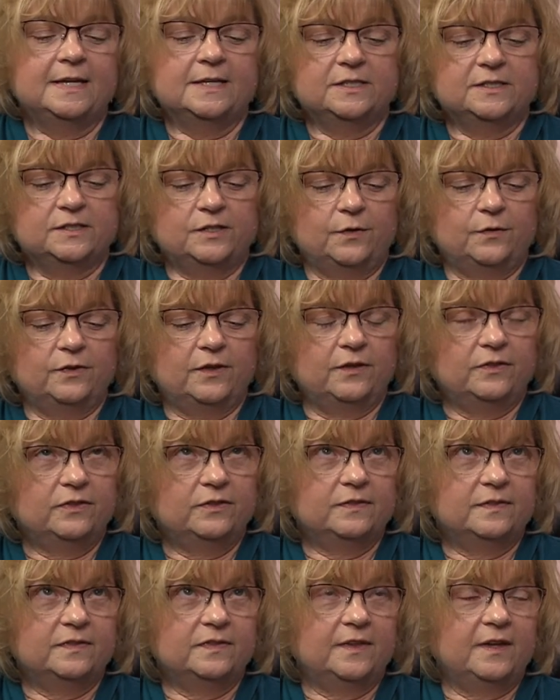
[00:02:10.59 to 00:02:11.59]
So
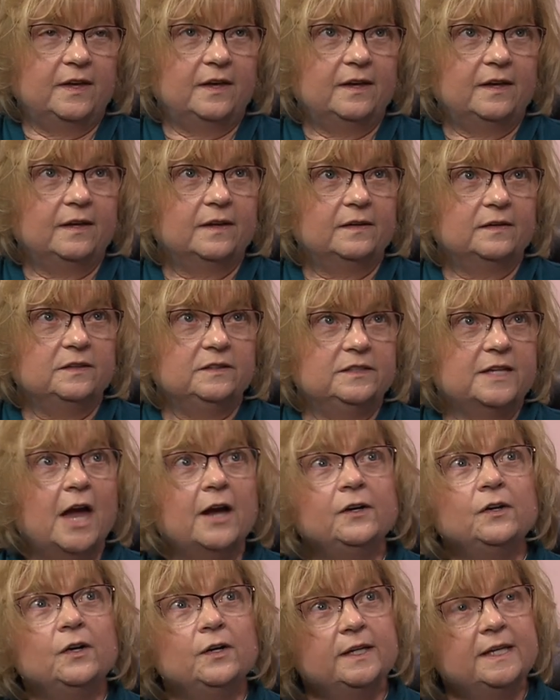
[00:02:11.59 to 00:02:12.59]
the
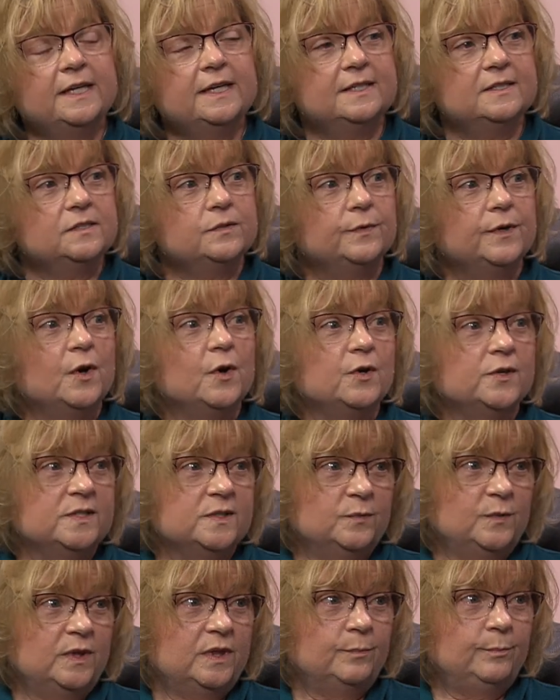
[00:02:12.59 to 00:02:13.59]
younger kids
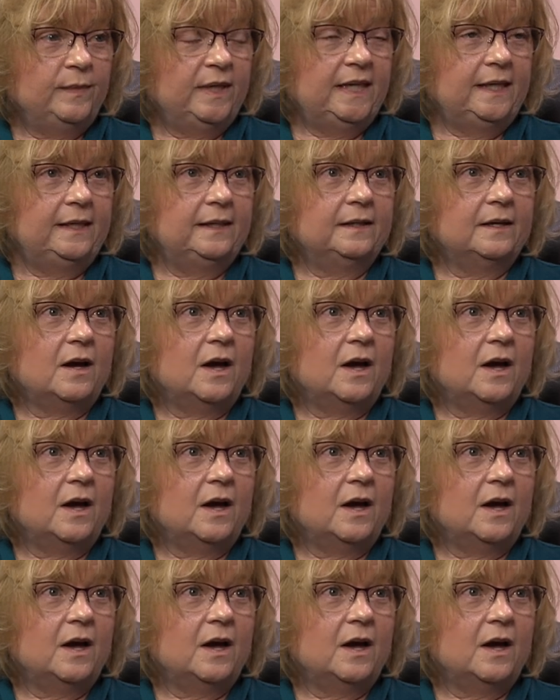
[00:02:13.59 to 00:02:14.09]
rehearse with me